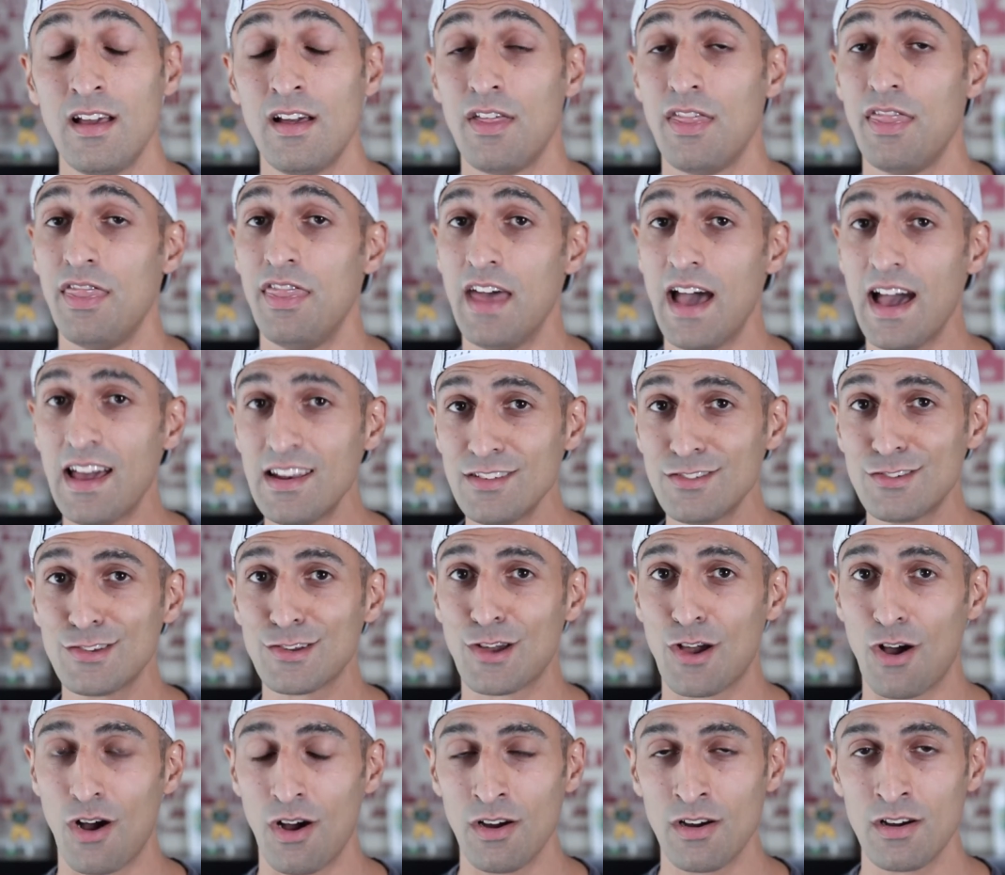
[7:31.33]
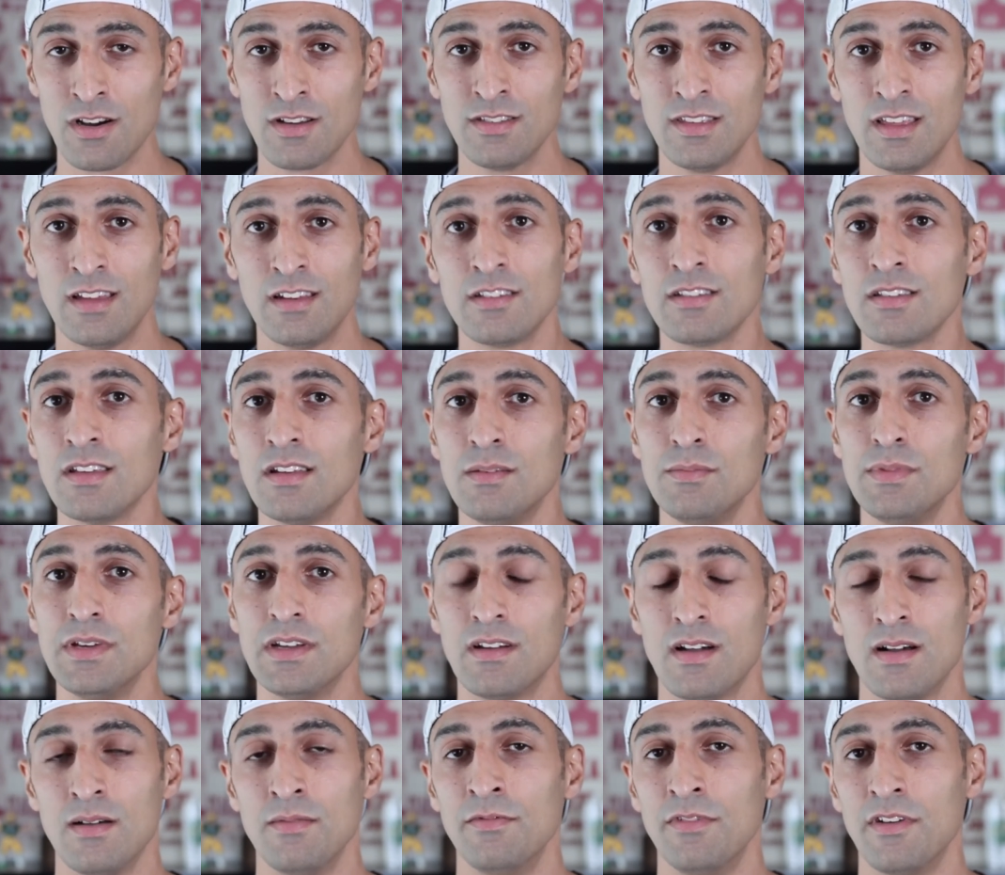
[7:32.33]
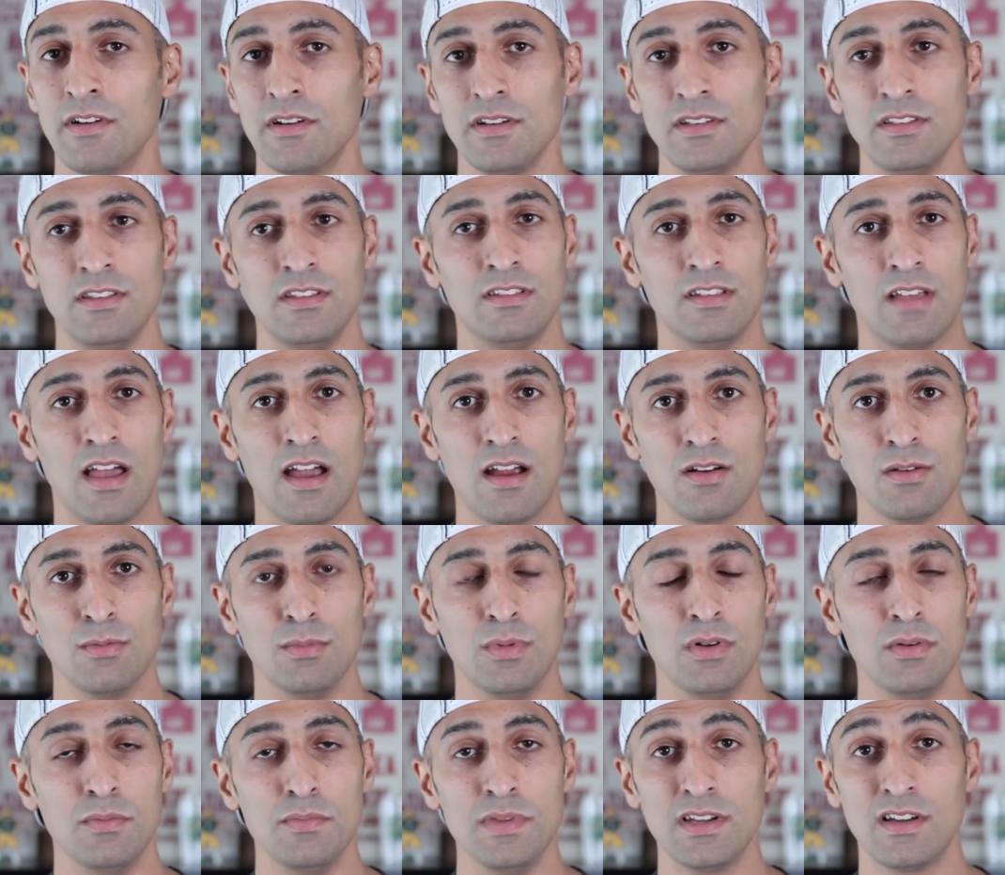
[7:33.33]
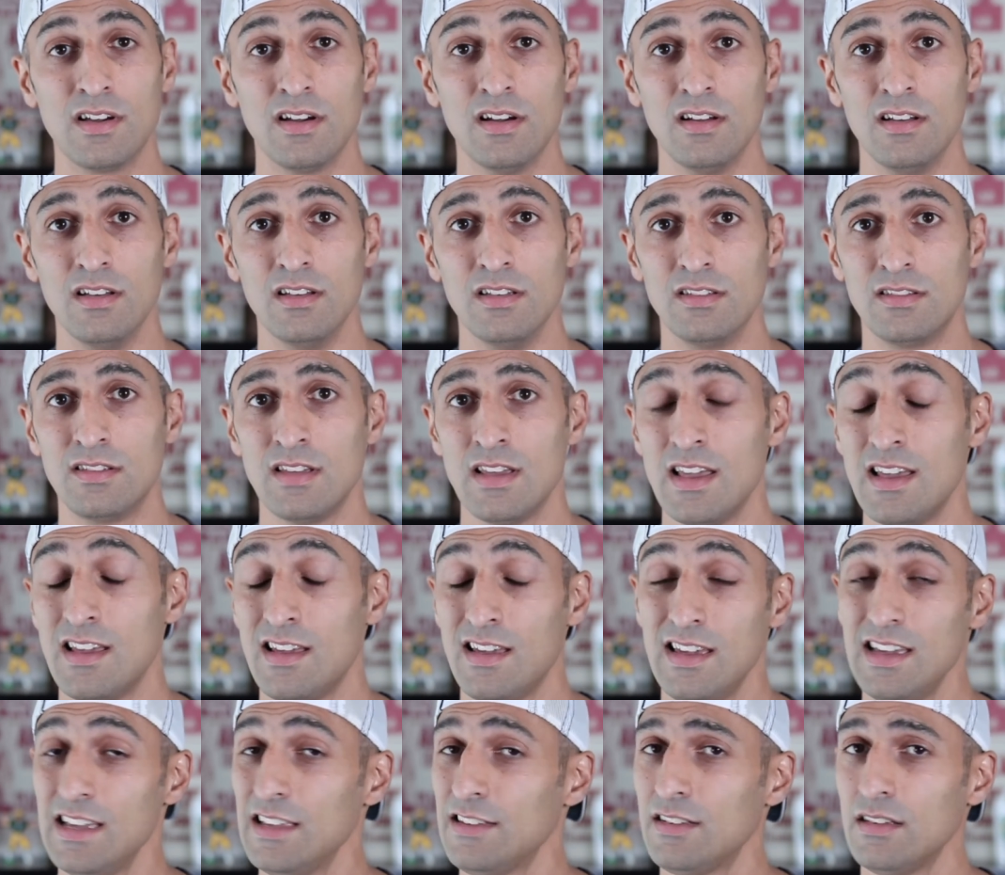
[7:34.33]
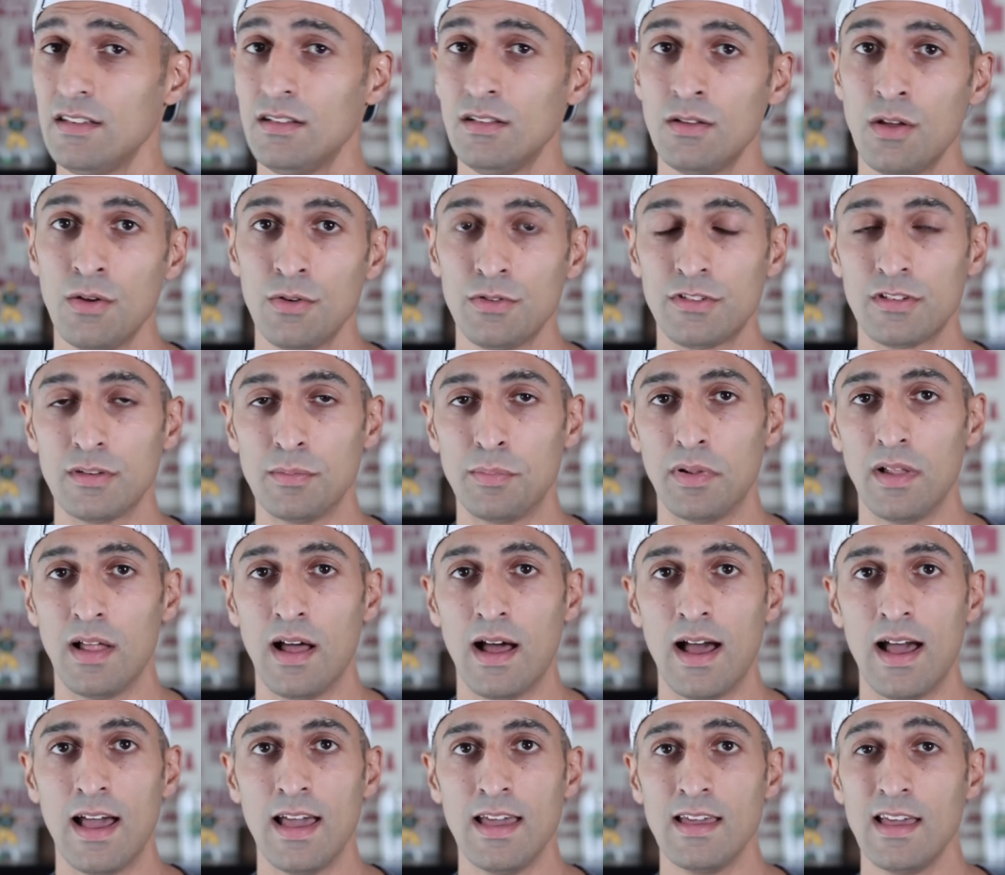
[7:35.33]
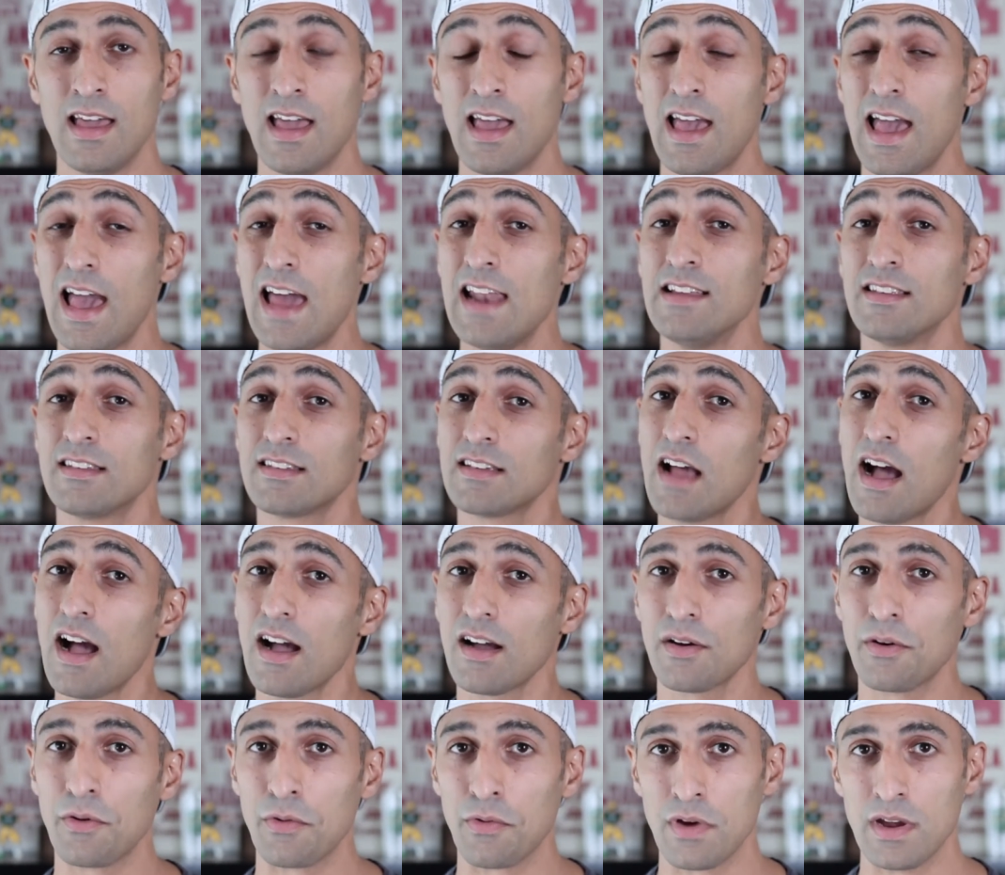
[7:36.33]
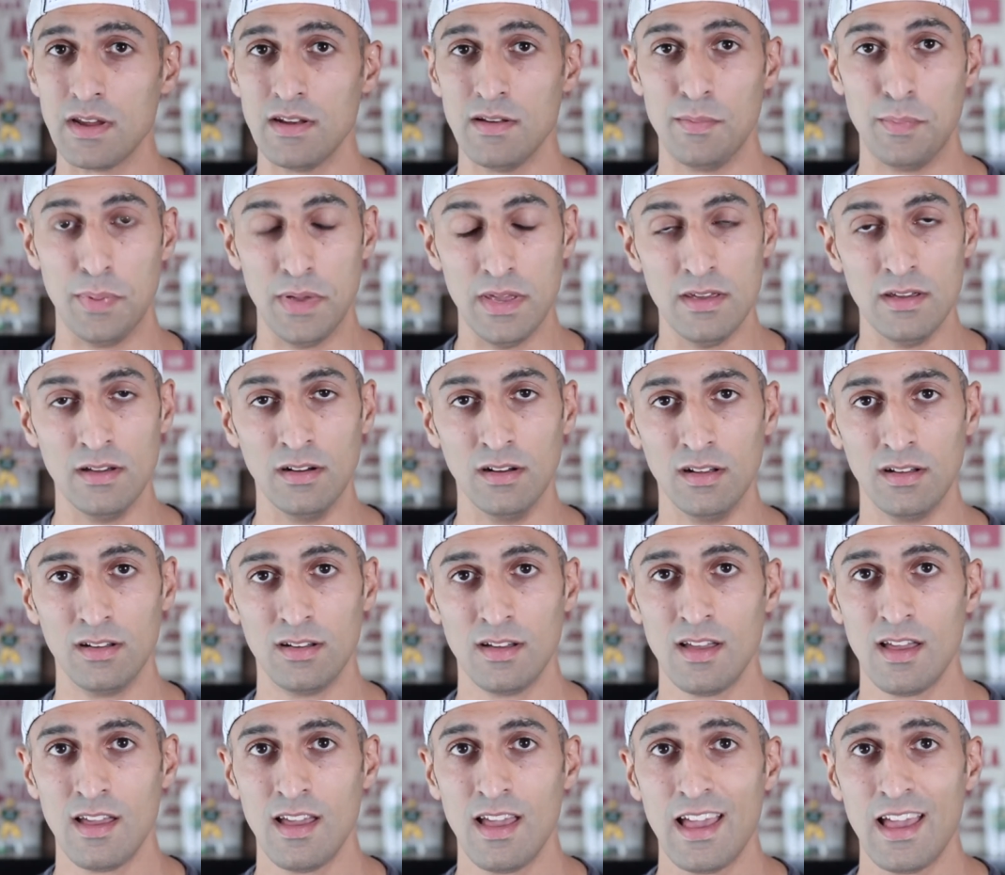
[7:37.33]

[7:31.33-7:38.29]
that is a card that is going to become very desirable because it's in low supply and it's got great appeal.